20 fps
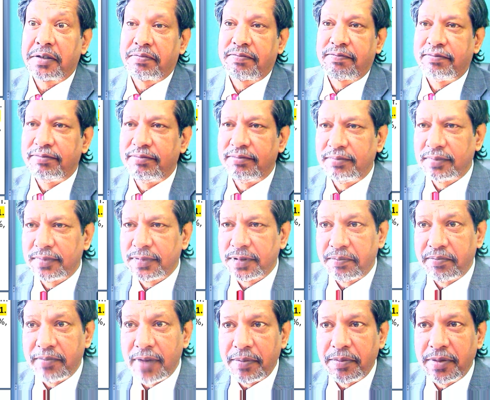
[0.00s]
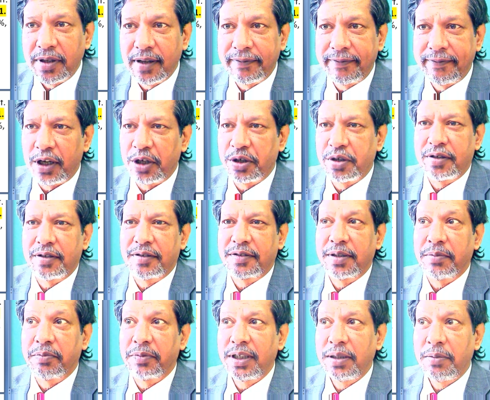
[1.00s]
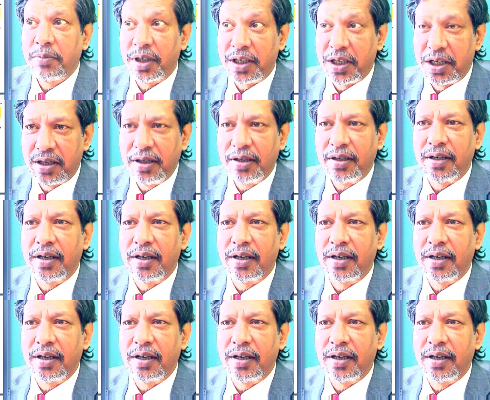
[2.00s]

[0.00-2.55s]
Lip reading: Bass may be a fish or something.